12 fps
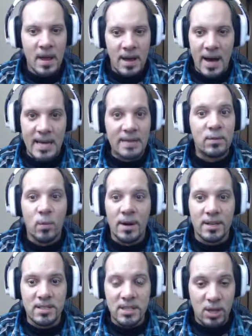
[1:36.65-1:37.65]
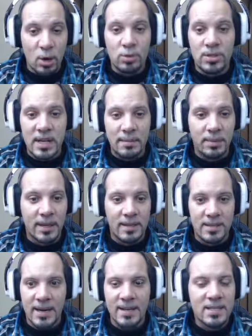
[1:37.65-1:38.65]
I even want to see those nameplates.
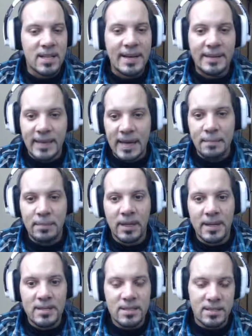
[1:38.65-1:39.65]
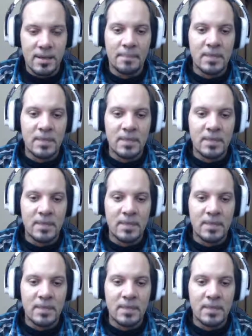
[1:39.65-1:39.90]
I just like nameplates.